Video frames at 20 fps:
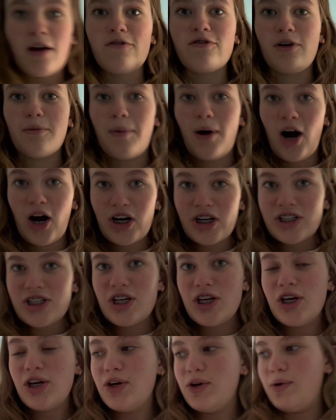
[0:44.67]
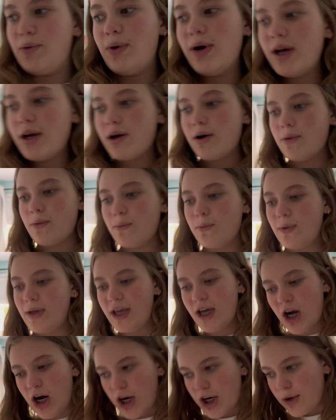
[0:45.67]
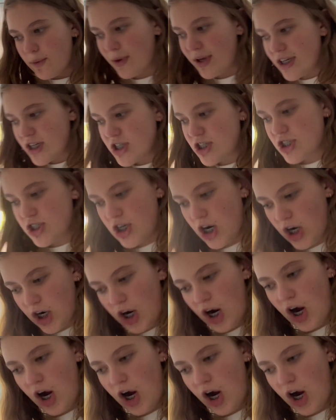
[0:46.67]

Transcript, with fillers: for part two, we are going to start